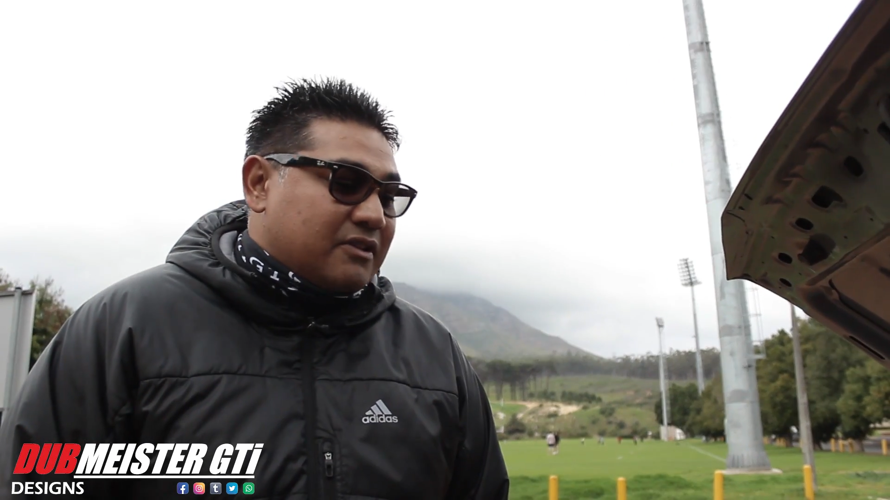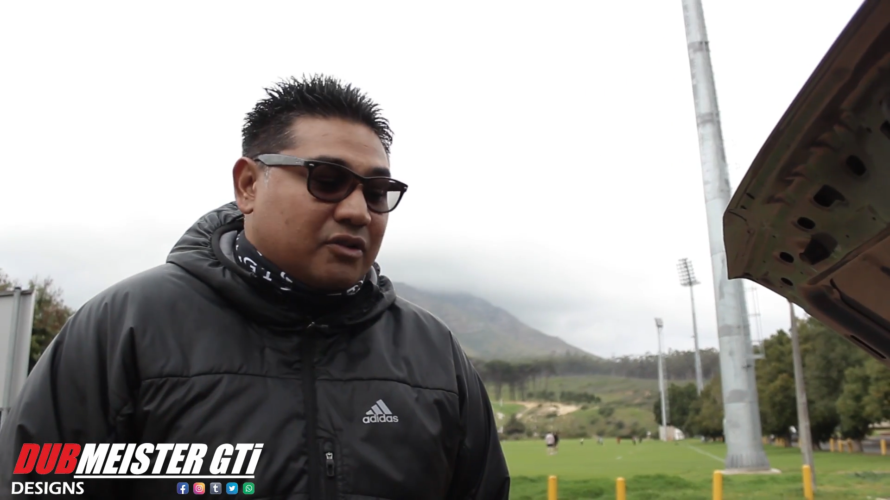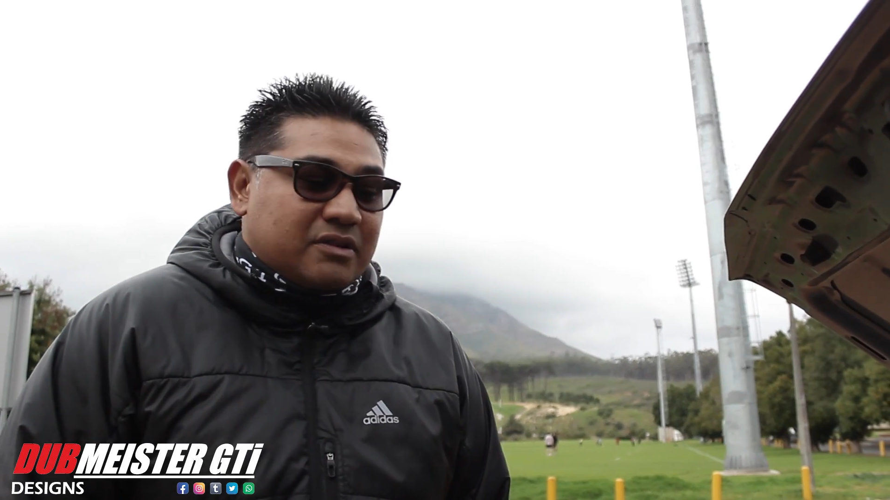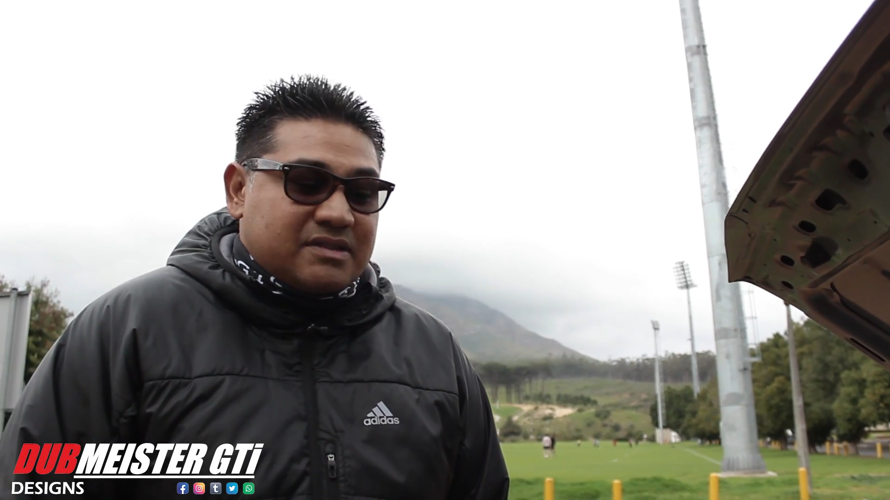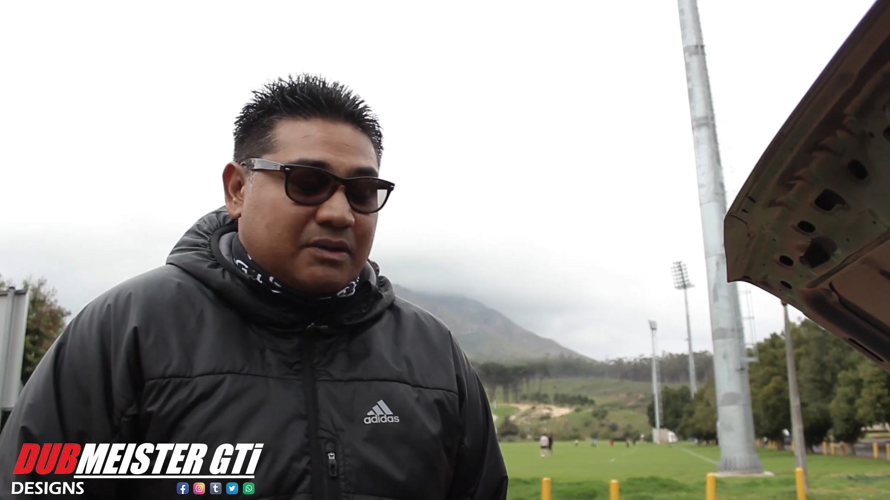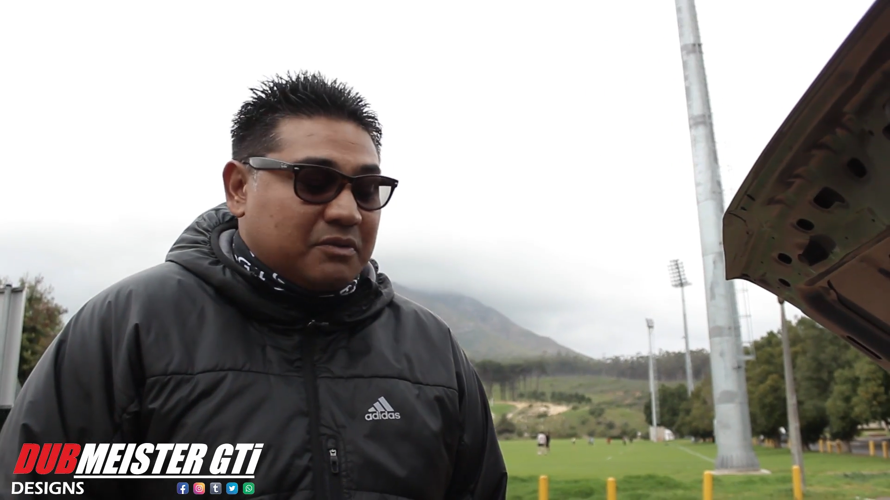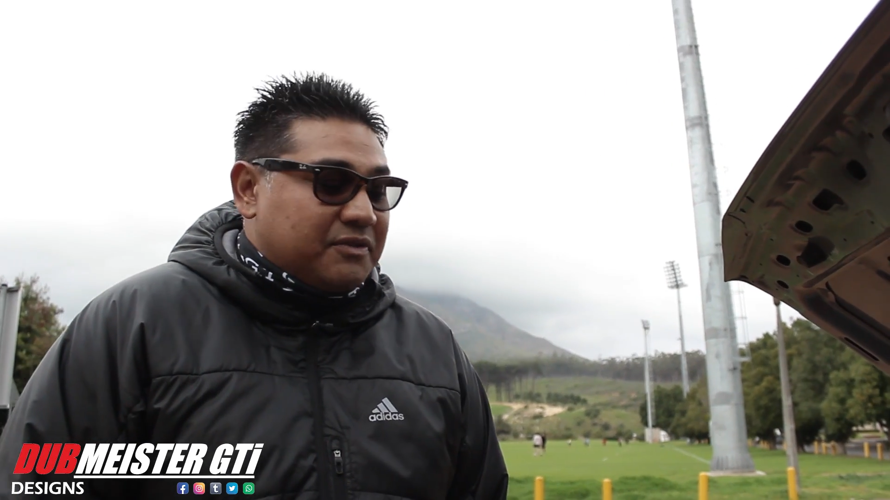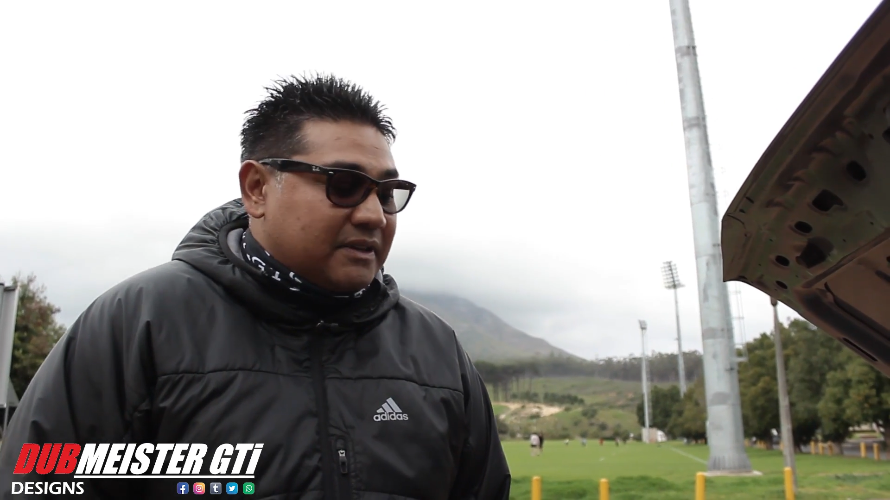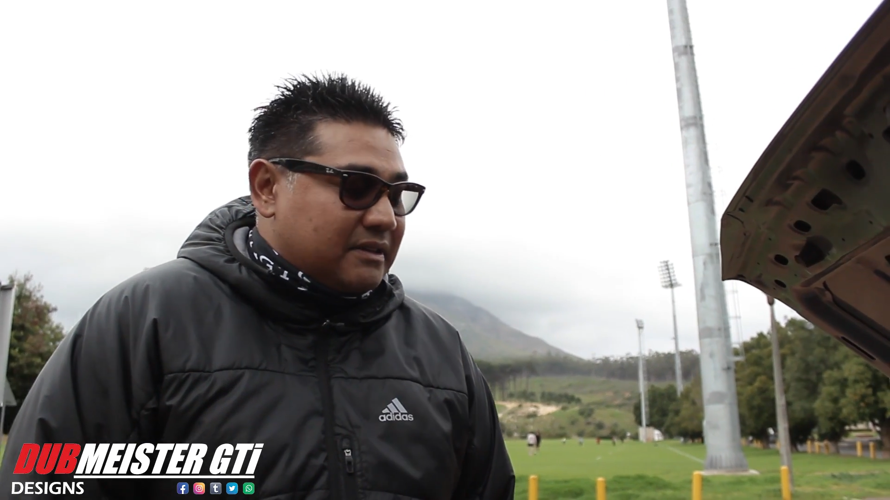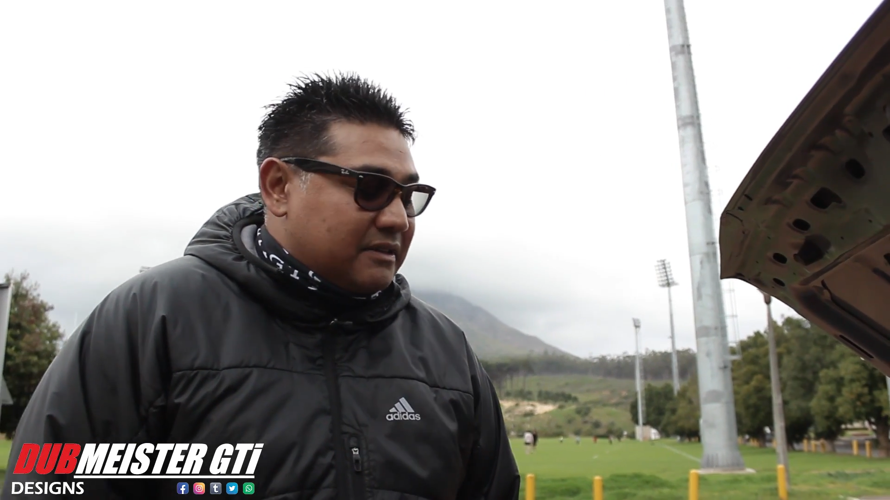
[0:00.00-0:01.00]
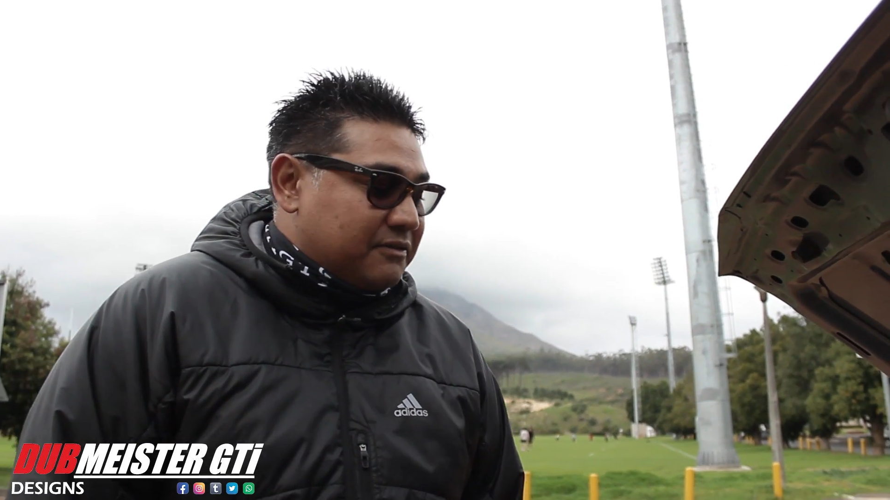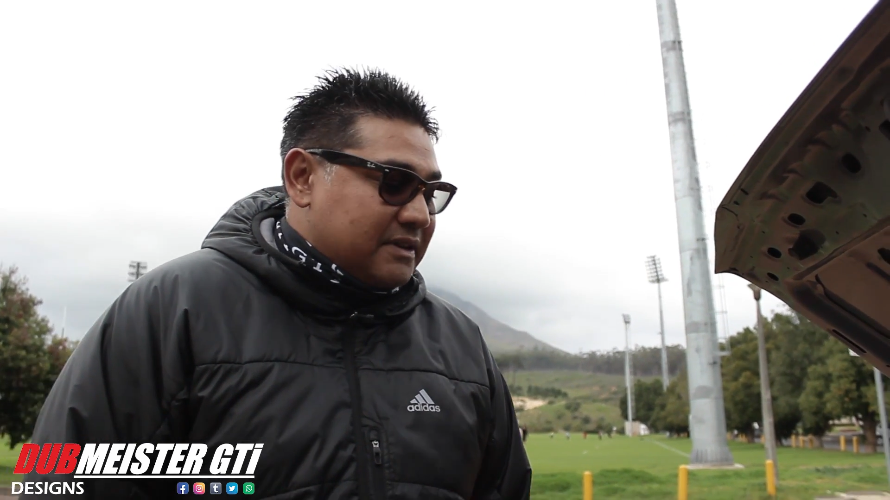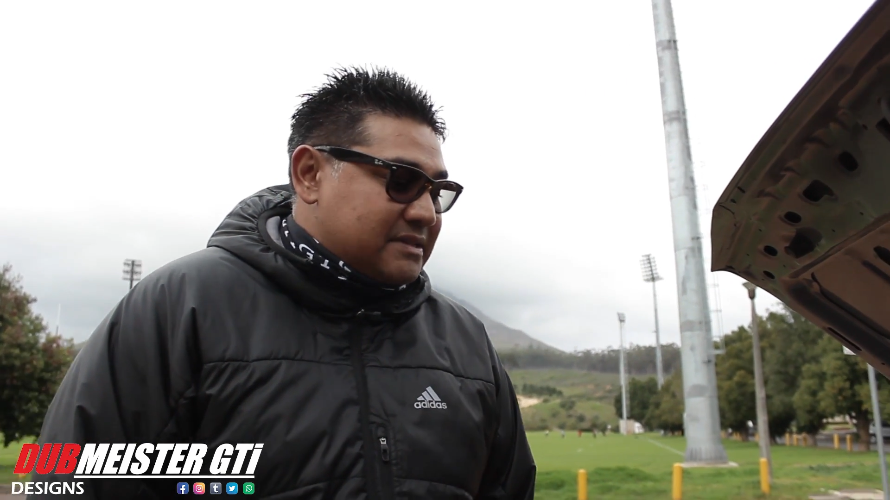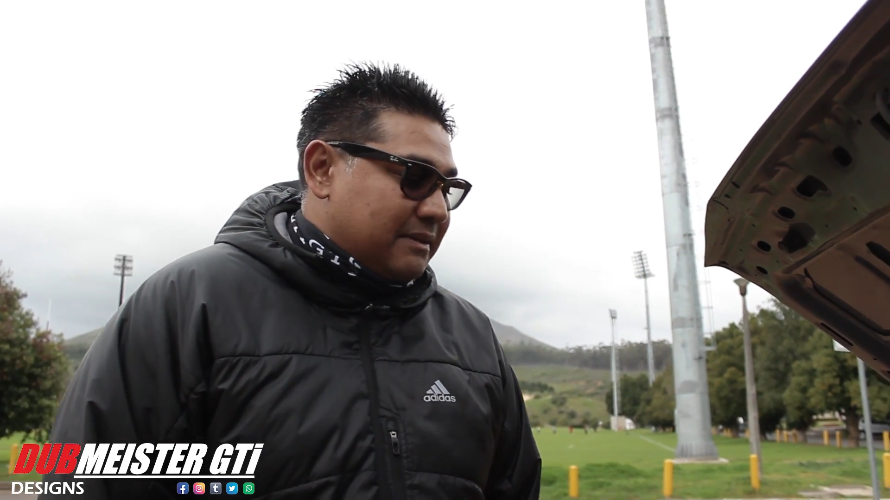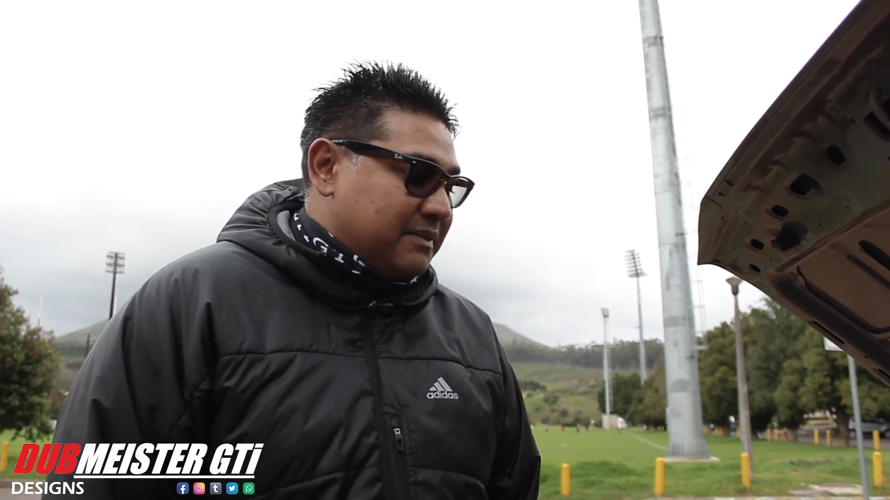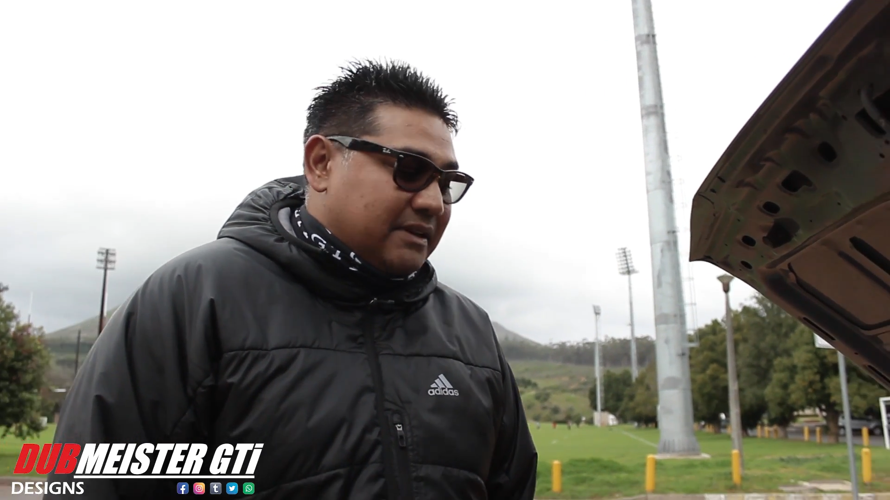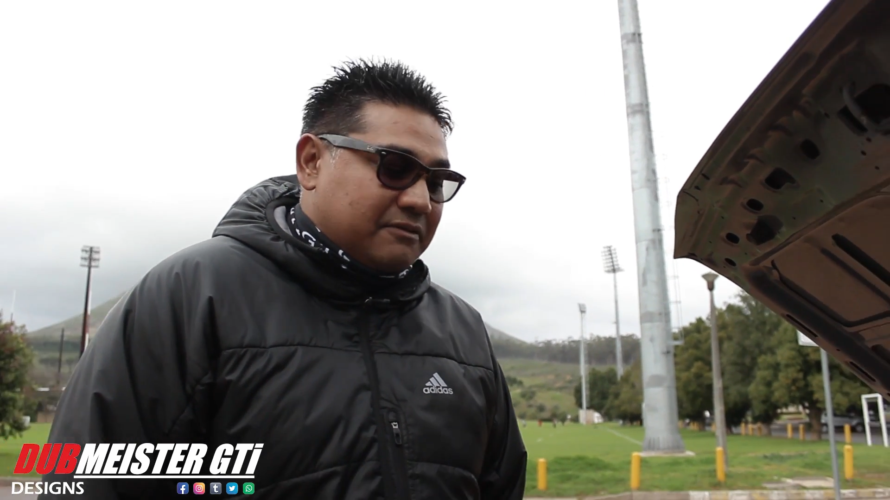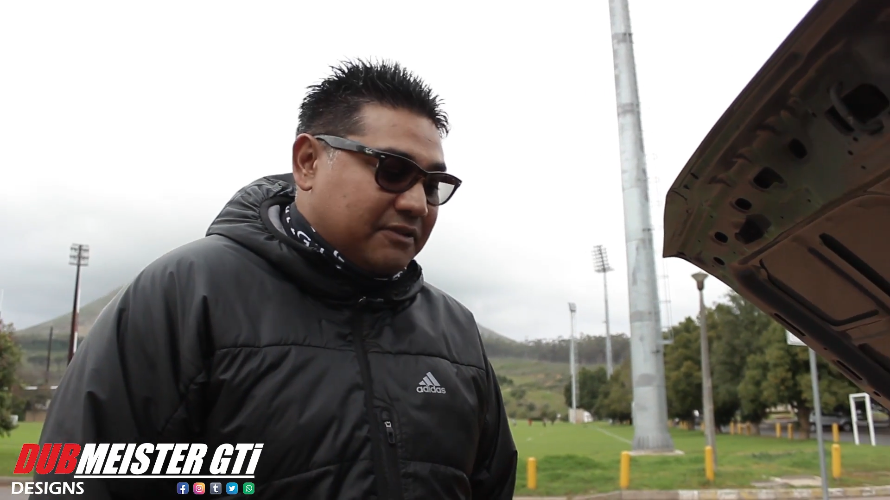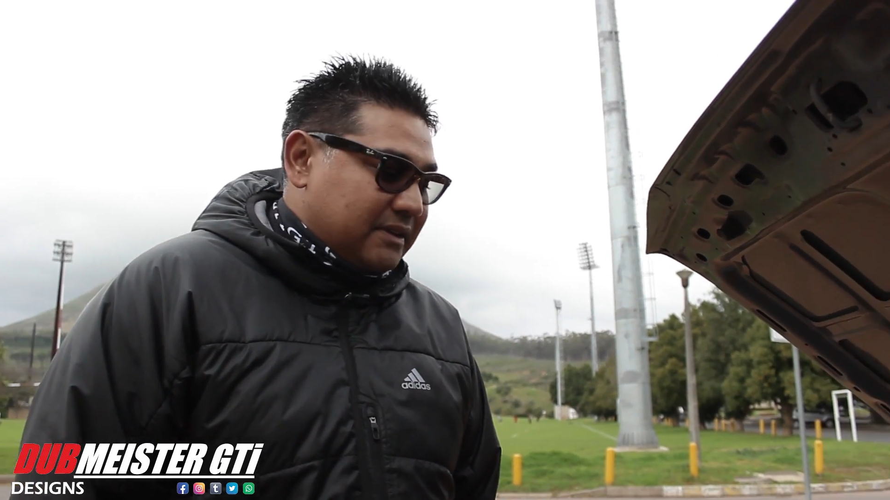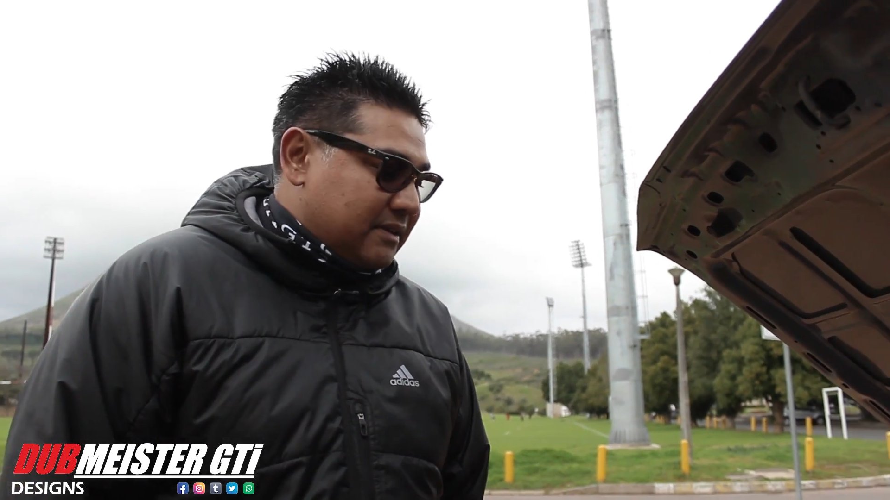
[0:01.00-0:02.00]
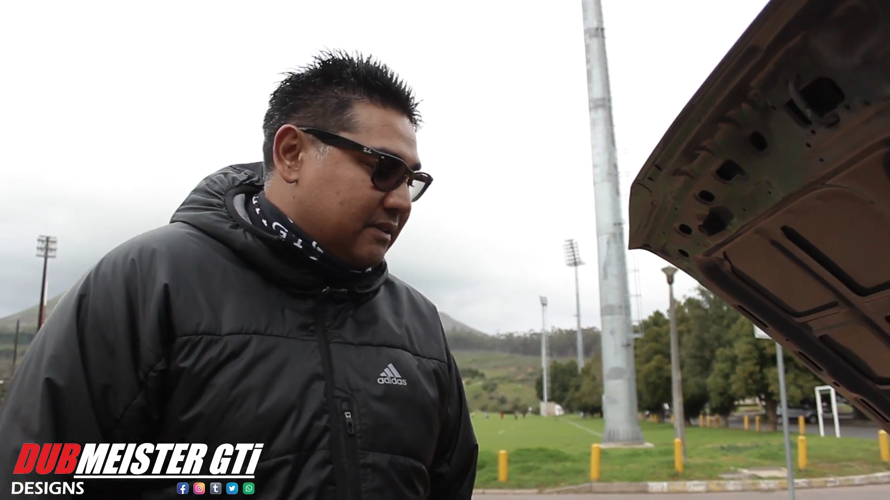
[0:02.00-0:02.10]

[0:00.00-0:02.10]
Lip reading: throttles that we fitted the first time didn't fit.